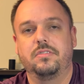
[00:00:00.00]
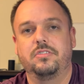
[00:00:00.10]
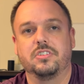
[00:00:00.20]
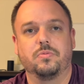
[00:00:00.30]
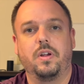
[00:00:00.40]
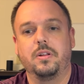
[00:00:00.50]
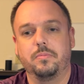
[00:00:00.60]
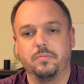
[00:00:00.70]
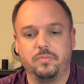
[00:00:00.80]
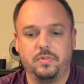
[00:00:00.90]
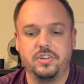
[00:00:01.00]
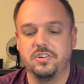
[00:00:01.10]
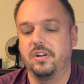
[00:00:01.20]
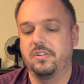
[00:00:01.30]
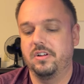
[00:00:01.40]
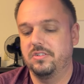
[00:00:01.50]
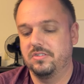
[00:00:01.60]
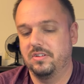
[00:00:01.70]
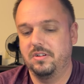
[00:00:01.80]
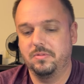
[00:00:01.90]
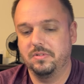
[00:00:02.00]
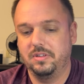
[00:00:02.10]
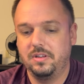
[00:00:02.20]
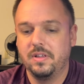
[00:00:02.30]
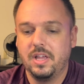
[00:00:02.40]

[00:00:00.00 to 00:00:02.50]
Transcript: just random legendary creatures that no one really